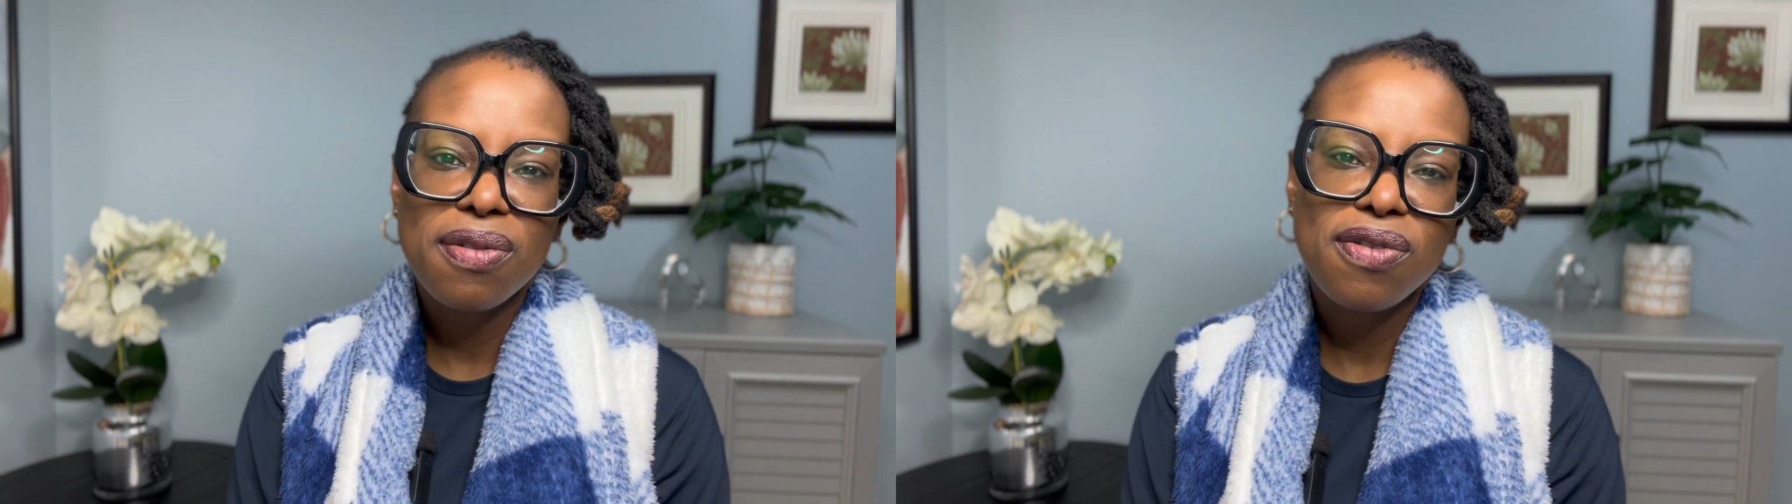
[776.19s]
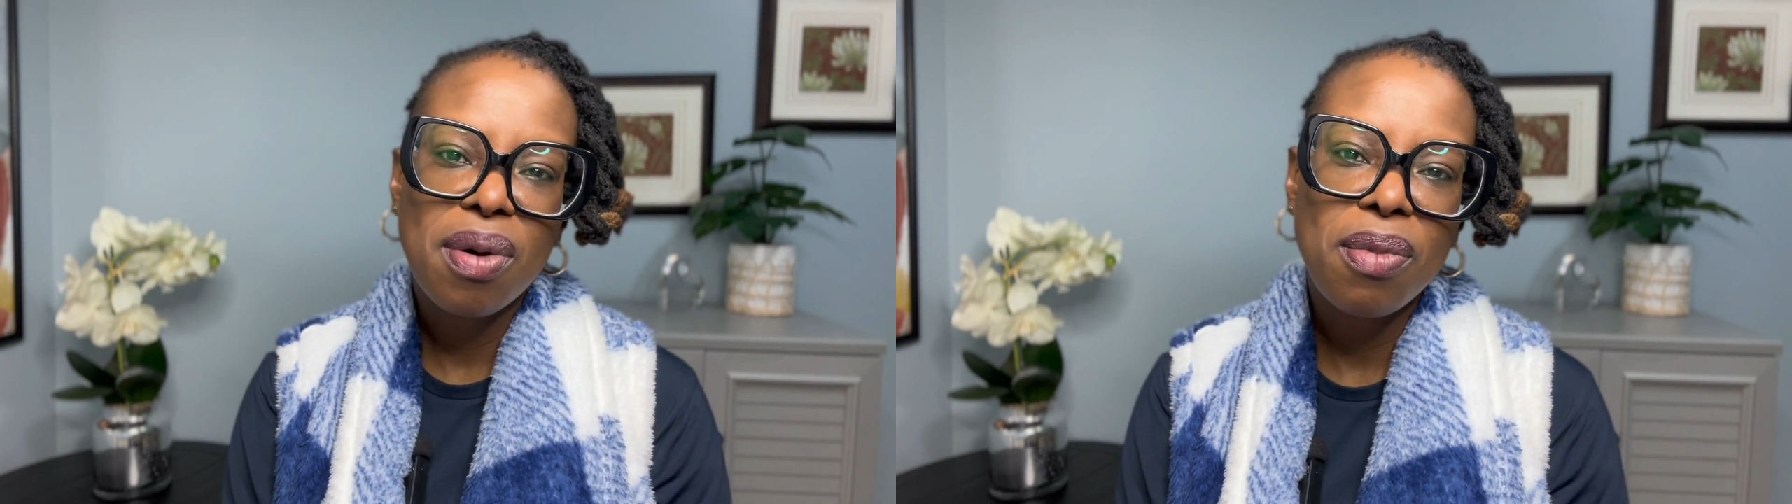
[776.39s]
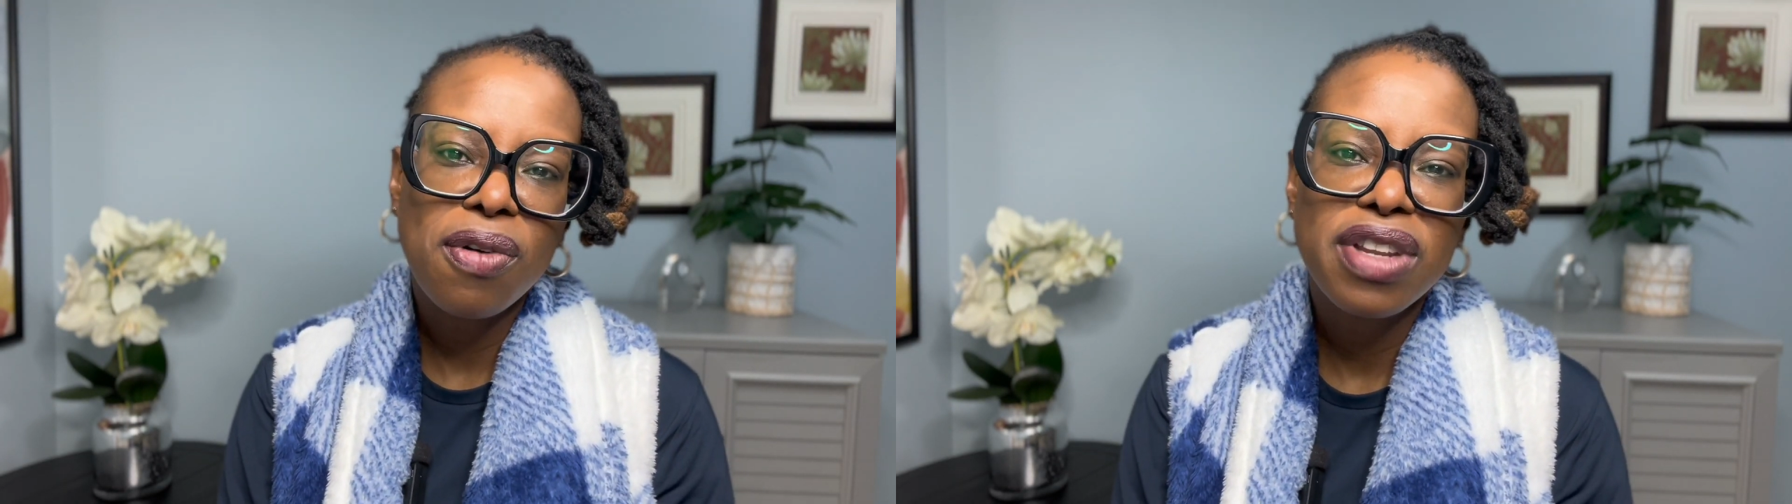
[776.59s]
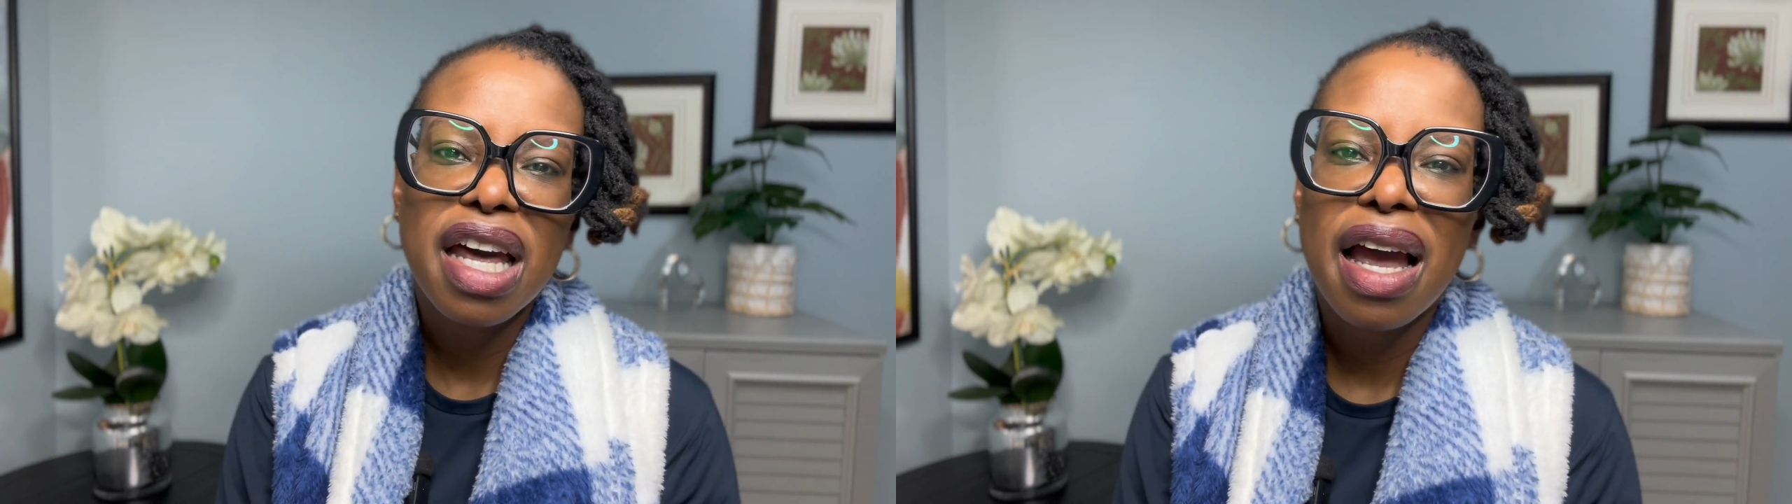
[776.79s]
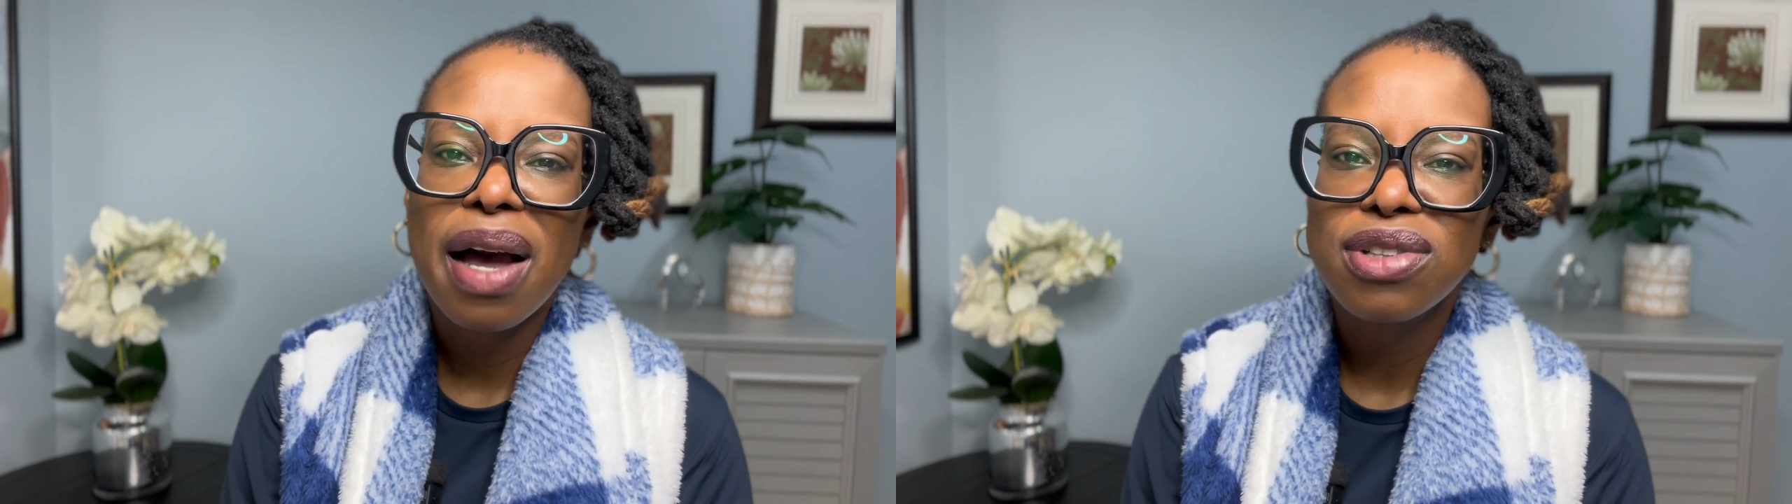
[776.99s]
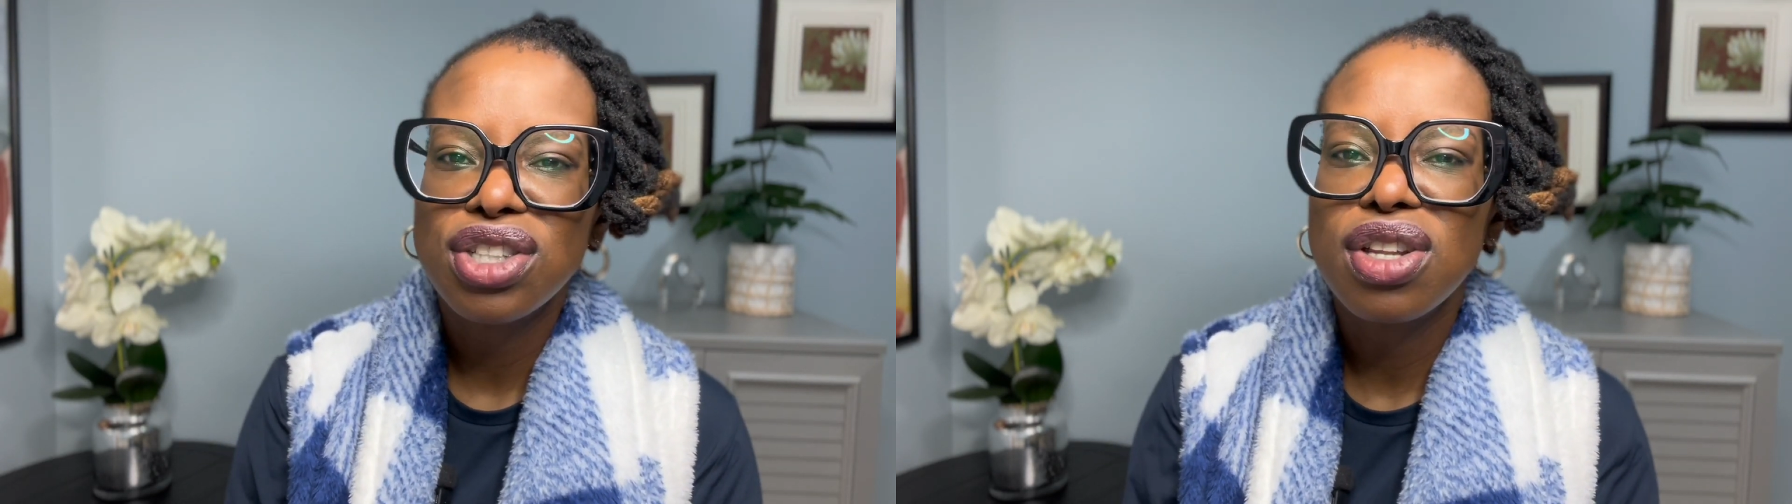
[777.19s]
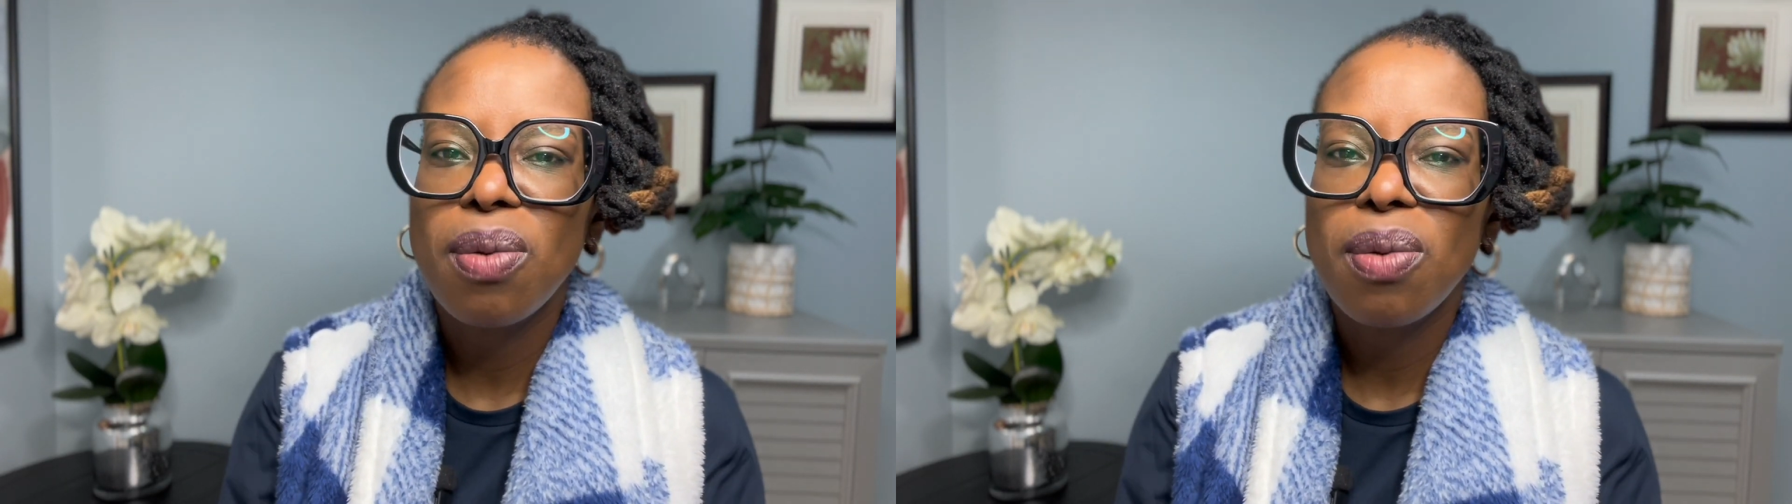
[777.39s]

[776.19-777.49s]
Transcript: from over the counter,